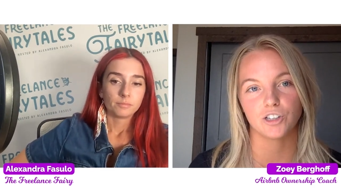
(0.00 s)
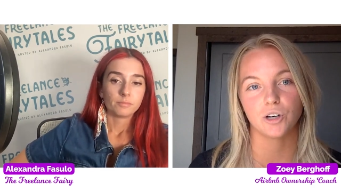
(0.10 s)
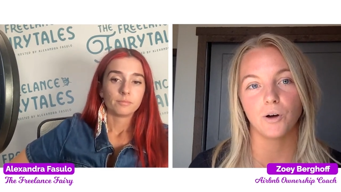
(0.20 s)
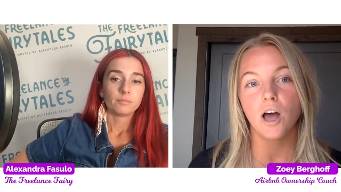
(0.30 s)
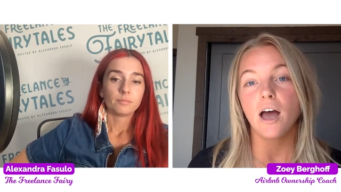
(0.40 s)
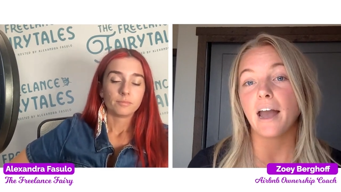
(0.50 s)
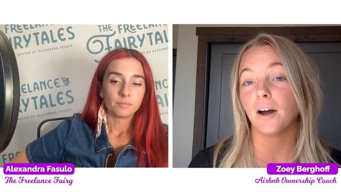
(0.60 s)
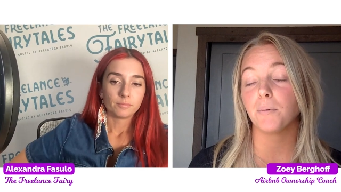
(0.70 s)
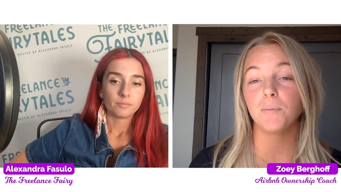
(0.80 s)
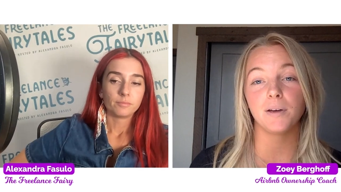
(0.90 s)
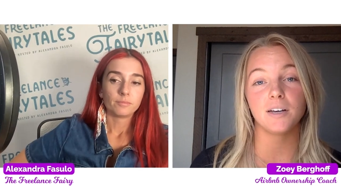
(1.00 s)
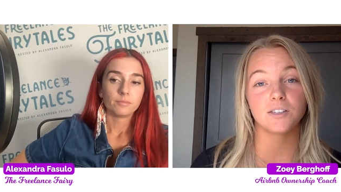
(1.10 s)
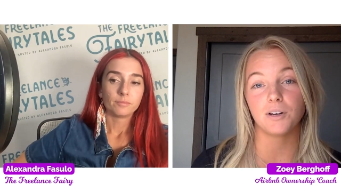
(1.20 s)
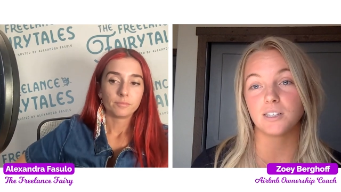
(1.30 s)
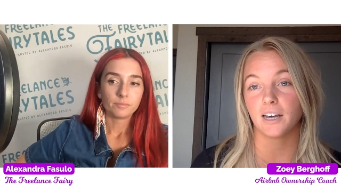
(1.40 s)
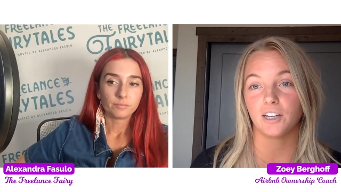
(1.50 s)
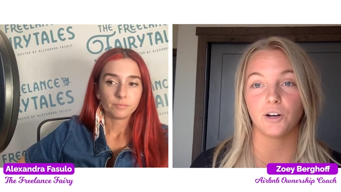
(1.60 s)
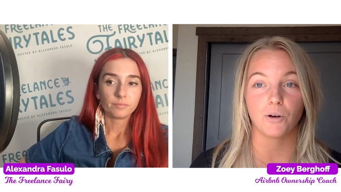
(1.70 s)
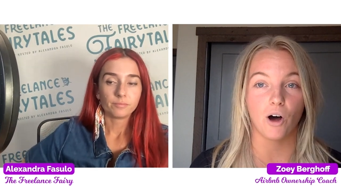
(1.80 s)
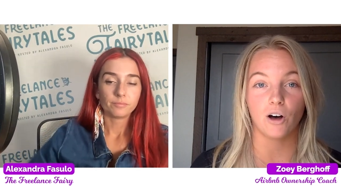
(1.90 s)
Speaker 1: So Airbnb is always like, you
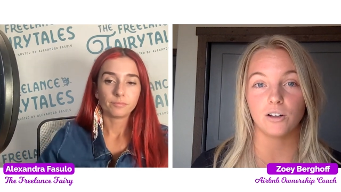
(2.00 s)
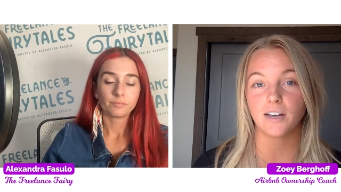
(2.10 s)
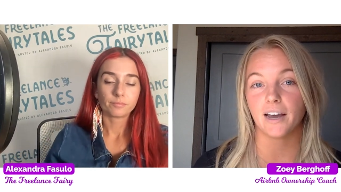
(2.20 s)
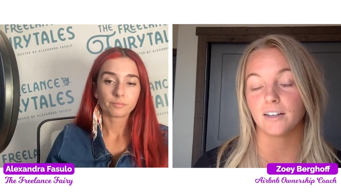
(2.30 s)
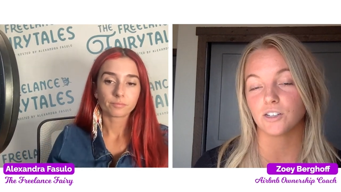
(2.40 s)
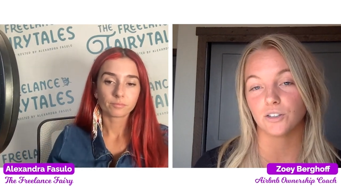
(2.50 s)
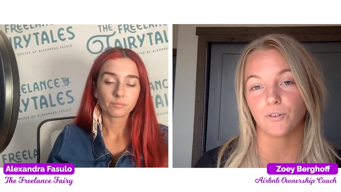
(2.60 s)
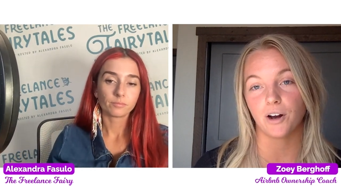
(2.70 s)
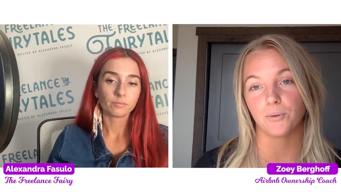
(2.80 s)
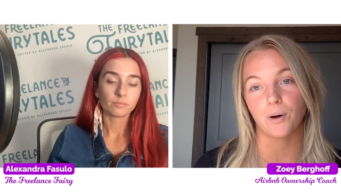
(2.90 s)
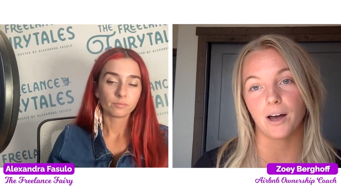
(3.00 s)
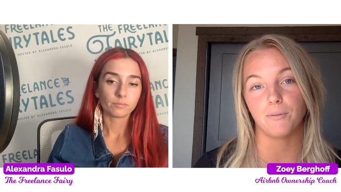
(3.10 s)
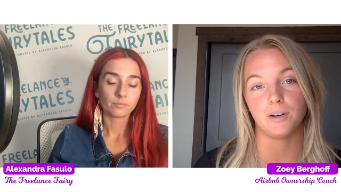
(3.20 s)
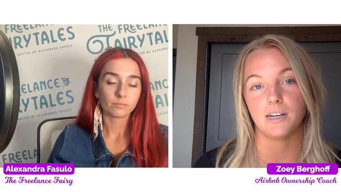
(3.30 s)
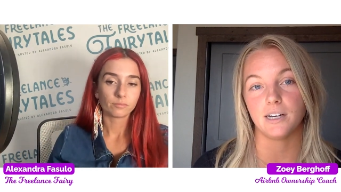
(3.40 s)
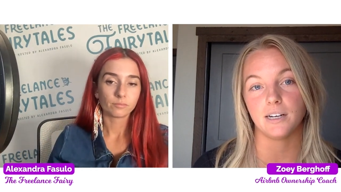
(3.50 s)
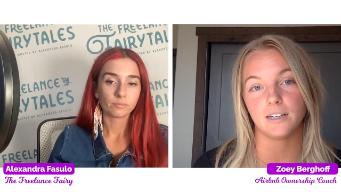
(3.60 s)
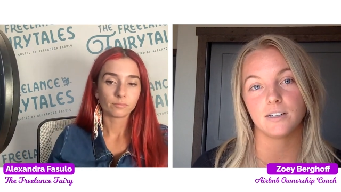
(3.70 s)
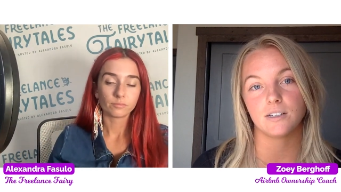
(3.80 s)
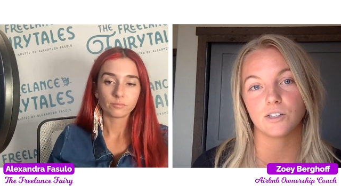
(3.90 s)
know, called, answered right away when
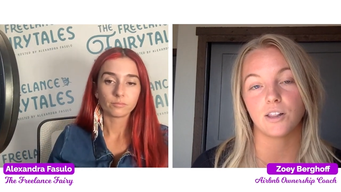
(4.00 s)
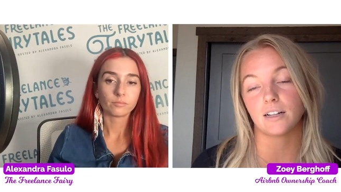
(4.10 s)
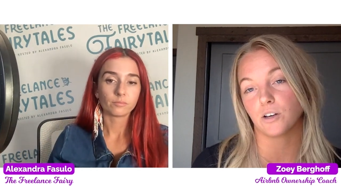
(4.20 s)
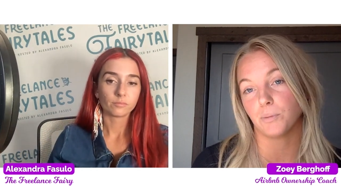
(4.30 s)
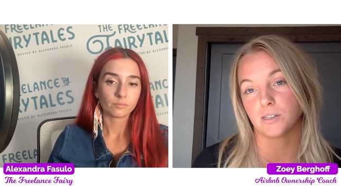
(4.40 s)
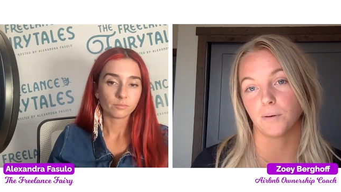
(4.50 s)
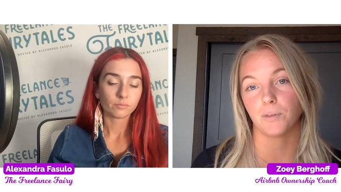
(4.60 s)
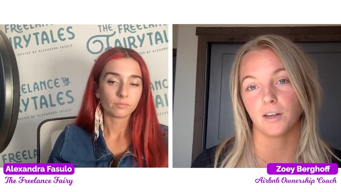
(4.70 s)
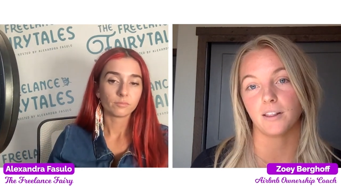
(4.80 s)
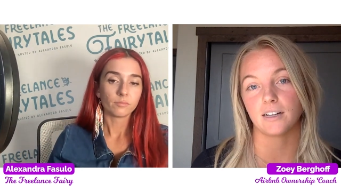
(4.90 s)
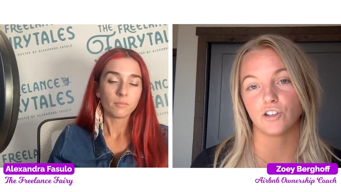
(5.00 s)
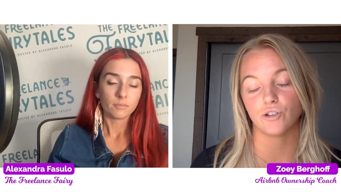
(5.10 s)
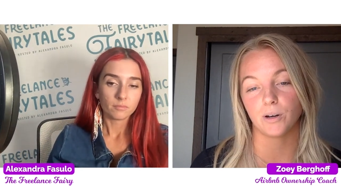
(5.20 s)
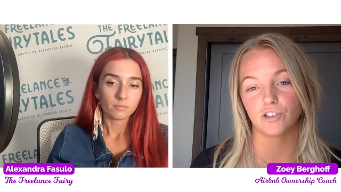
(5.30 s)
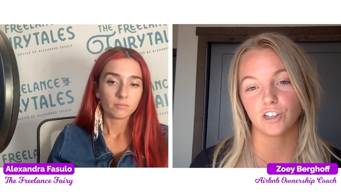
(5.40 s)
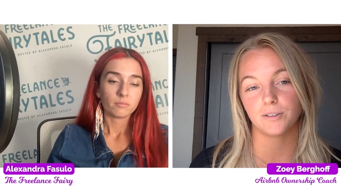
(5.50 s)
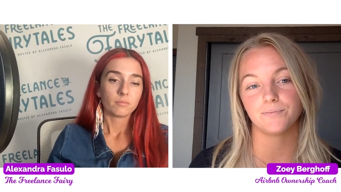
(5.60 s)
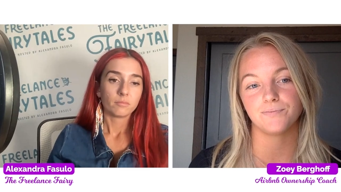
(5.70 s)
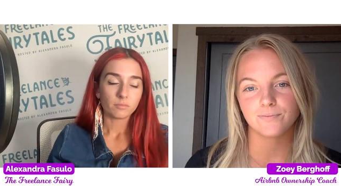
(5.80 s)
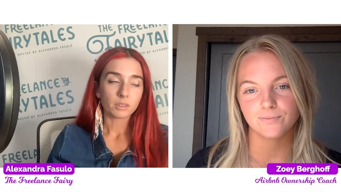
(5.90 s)
needed. So that could be something in that
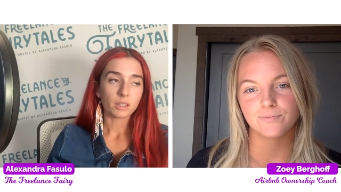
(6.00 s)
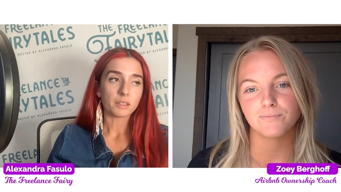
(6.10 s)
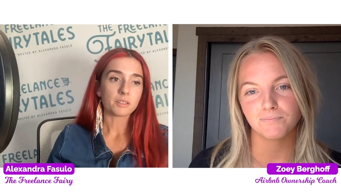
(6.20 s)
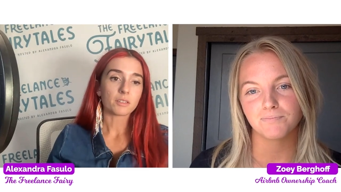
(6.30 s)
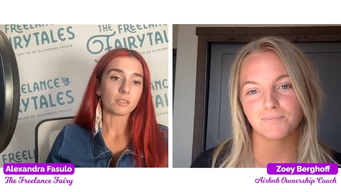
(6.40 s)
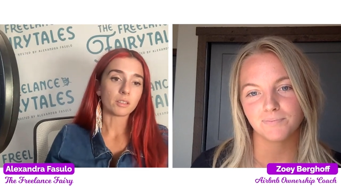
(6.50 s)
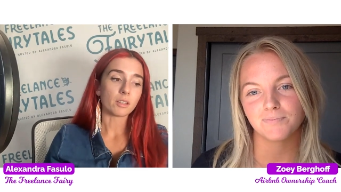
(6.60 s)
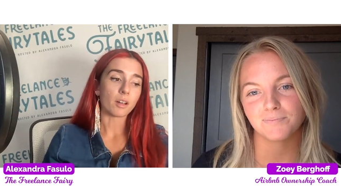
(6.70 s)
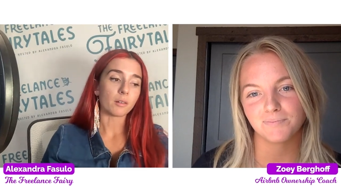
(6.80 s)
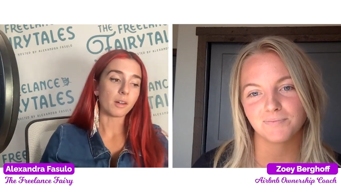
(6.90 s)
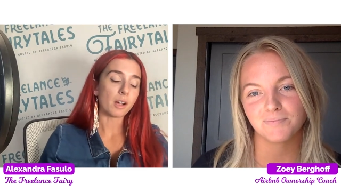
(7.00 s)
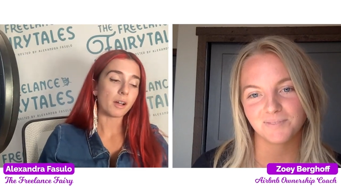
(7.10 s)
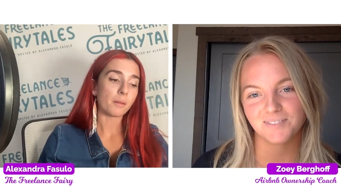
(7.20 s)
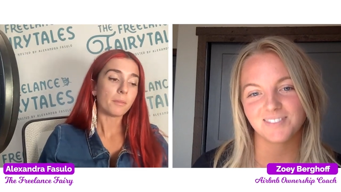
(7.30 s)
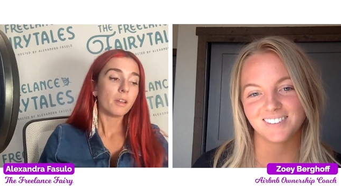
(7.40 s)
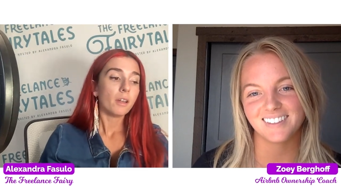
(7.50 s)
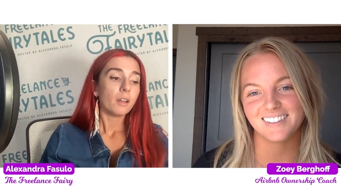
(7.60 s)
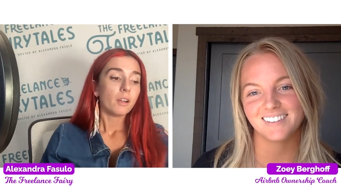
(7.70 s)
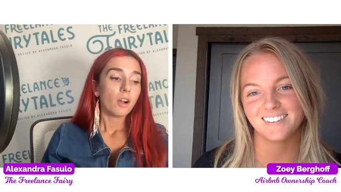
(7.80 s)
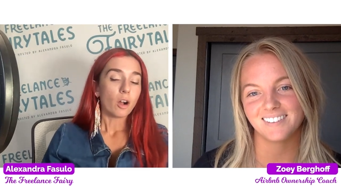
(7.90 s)
situation.
Speaker 2: That's good to know. Um,
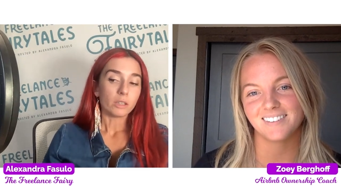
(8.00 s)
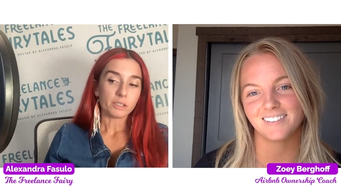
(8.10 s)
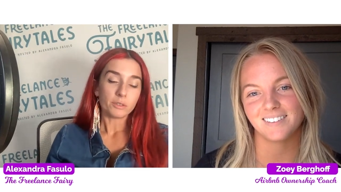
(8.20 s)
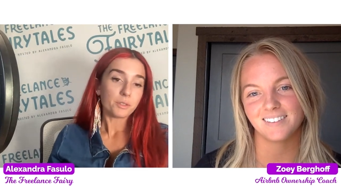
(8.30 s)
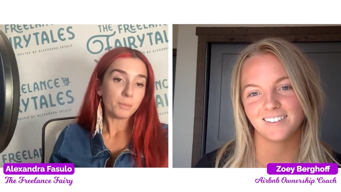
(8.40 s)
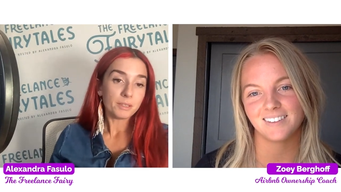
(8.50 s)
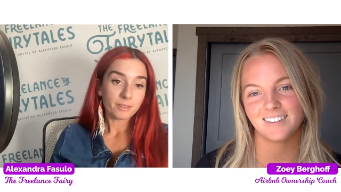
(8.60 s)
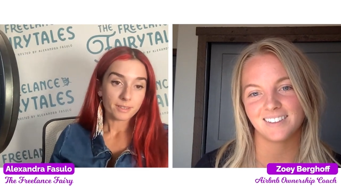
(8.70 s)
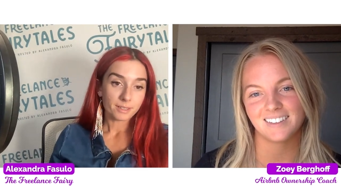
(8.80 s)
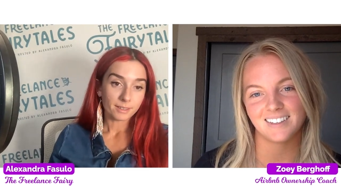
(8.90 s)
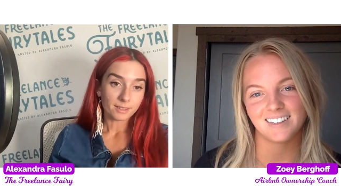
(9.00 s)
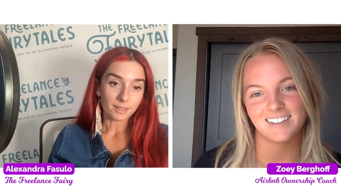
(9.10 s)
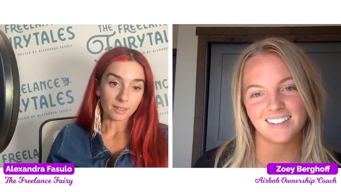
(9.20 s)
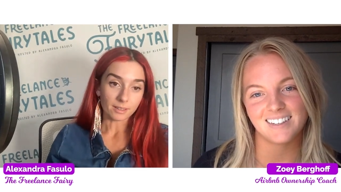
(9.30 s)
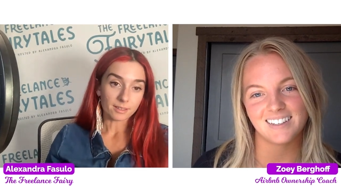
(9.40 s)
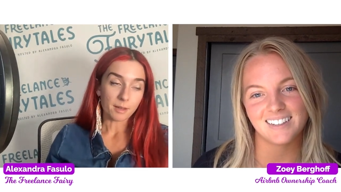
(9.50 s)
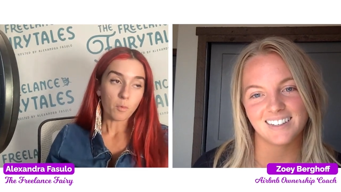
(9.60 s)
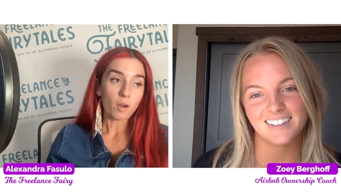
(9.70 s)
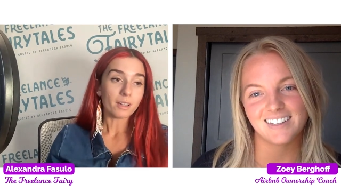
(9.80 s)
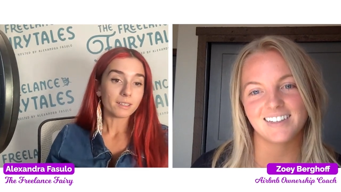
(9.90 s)
all right, so someone's listening to this and they
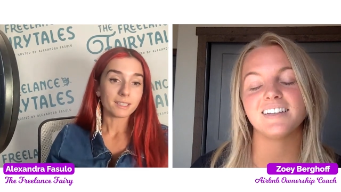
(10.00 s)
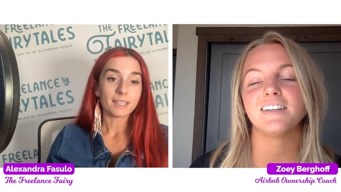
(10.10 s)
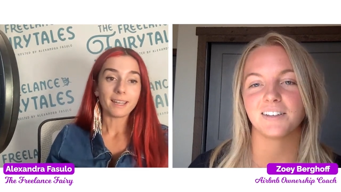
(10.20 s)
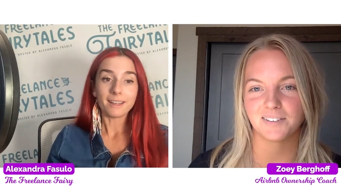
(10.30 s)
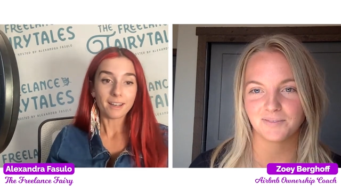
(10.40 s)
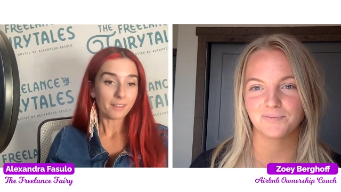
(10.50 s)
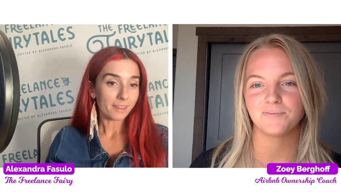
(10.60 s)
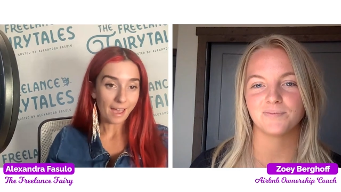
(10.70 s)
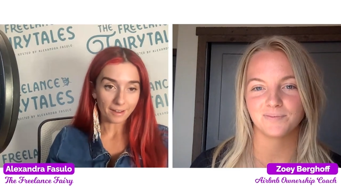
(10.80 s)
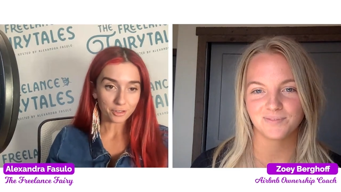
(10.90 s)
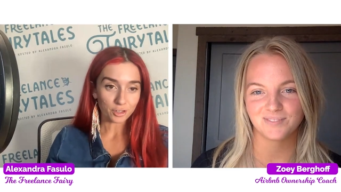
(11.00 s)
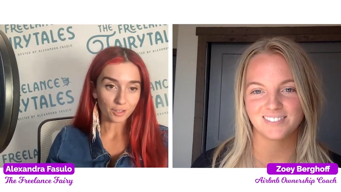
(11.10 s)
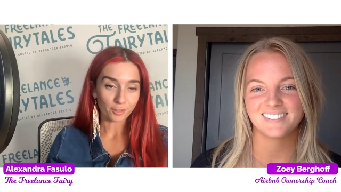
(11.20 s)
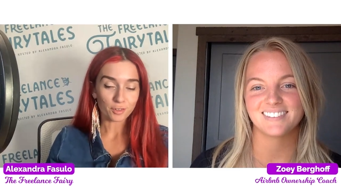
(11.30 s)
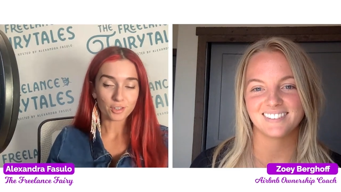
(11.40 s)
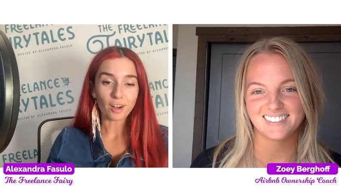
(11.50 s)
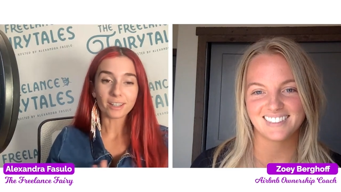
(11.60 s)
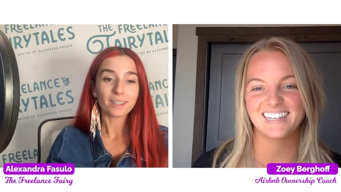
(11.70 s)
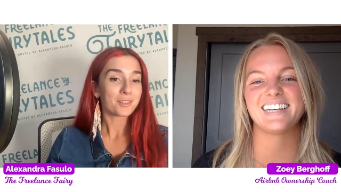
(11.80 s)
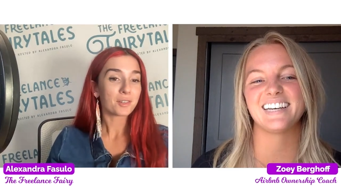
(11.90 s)
want to get in on the action. They're starting at